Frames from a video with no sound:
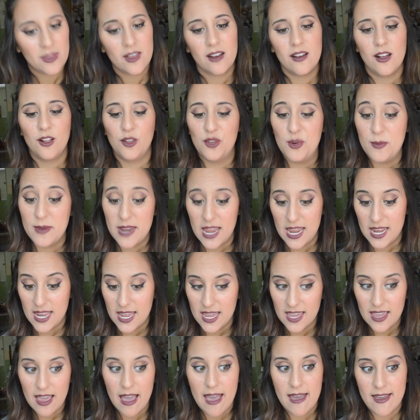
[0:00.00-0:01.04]

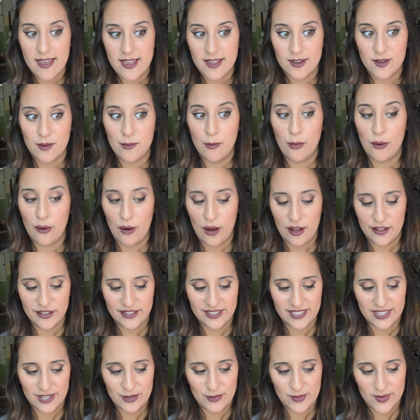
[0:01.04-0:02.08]
illuminating and
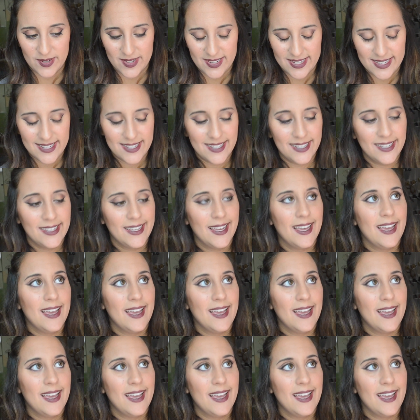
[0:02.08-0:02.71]
bronzing one,